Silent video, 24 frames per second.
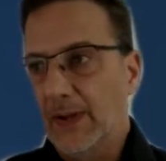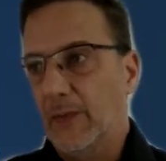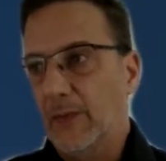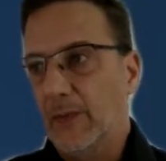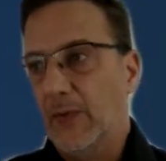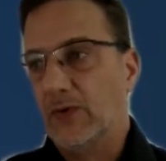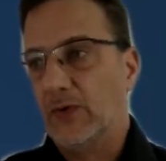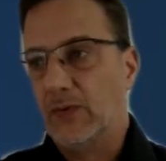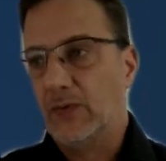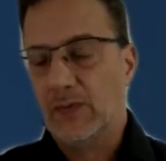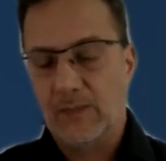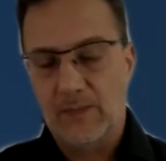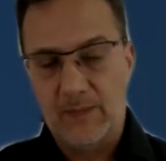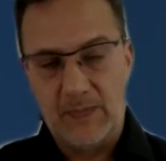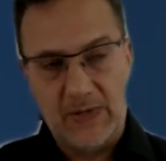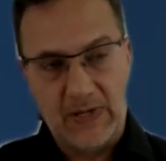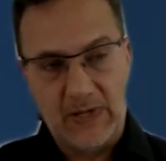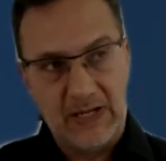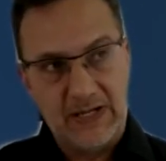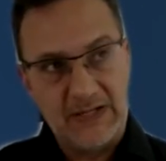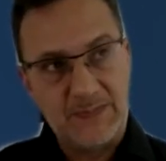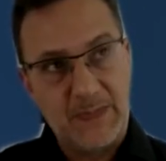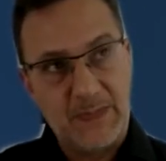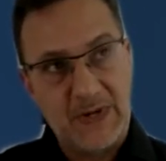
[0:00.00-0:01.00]
But
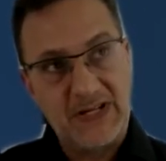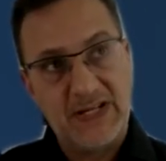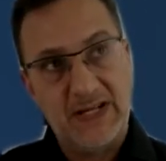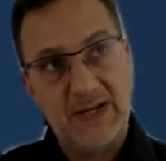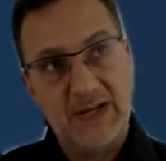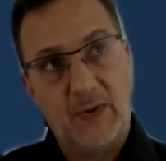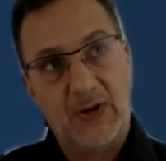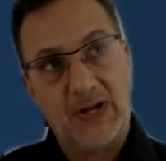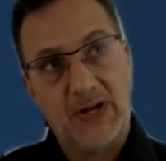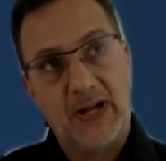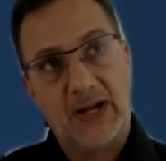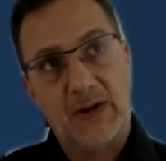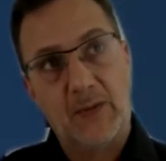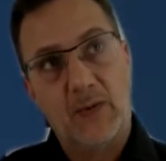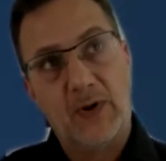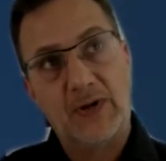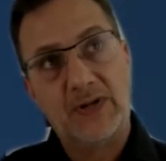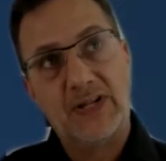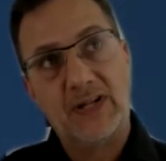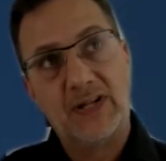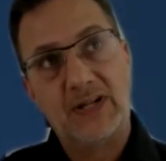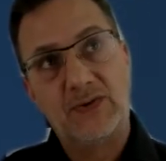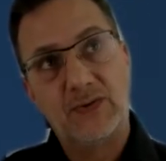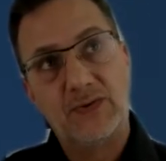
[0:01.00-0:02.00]
especially what I
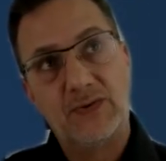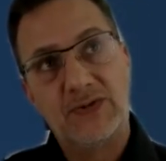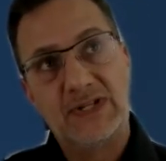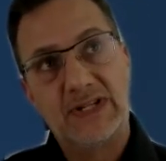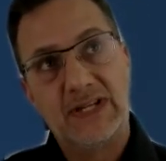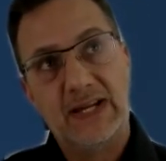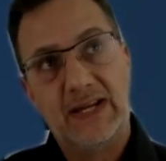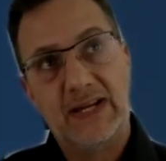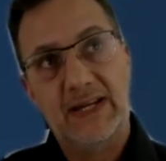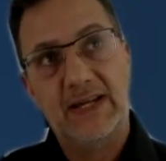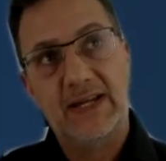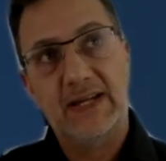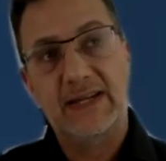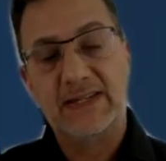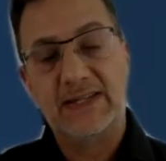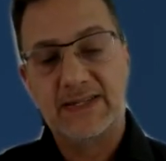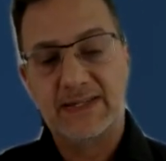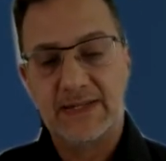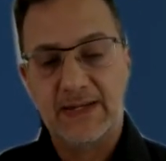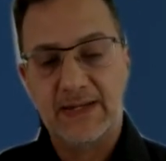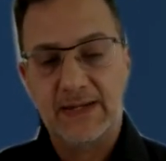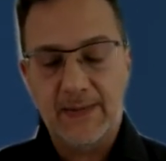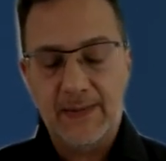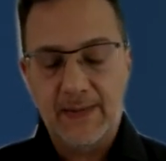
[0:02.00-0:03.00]
wanted to say
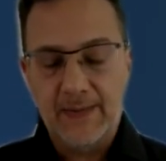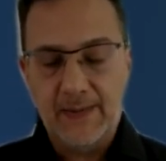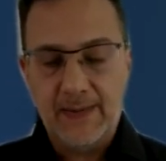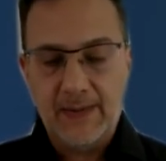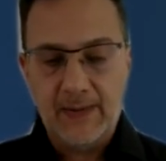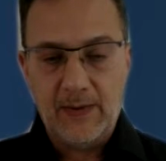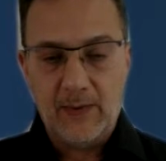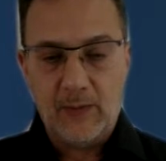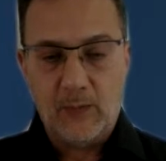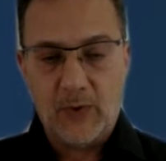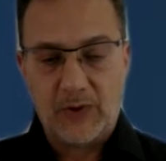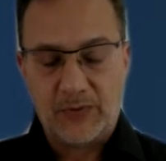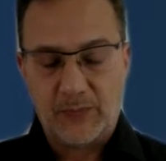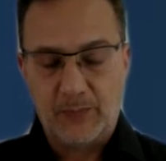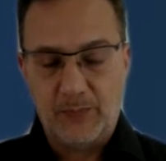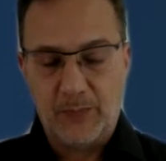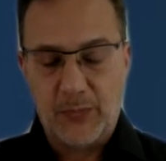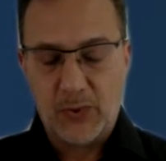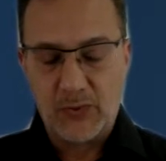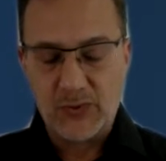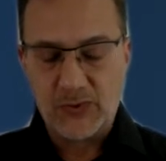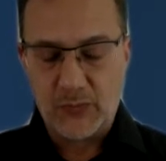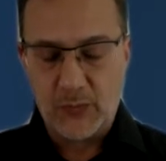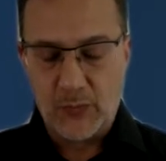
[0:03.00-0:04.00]
is what
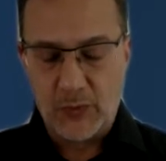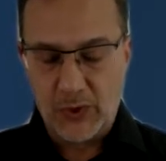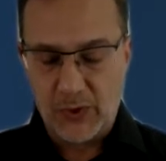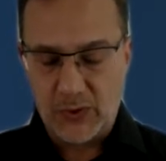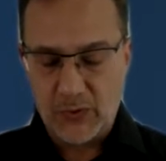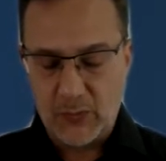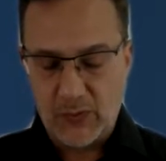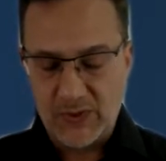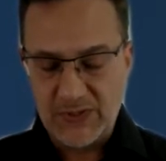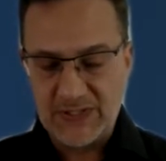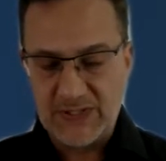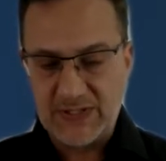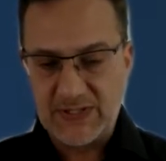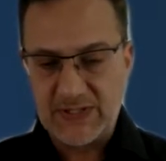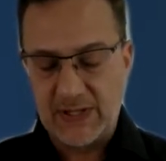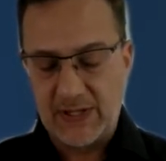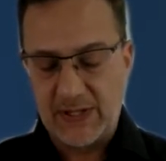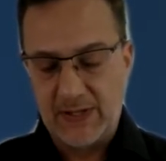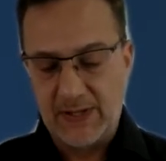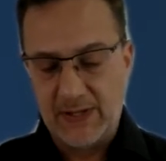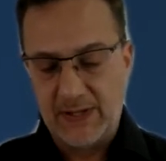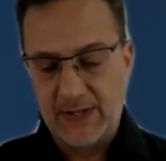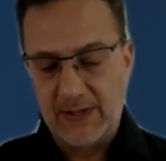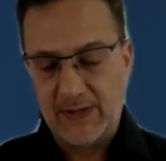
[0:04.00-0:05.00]
Bose Work
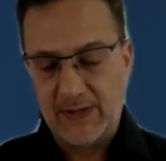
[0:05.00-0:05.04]
was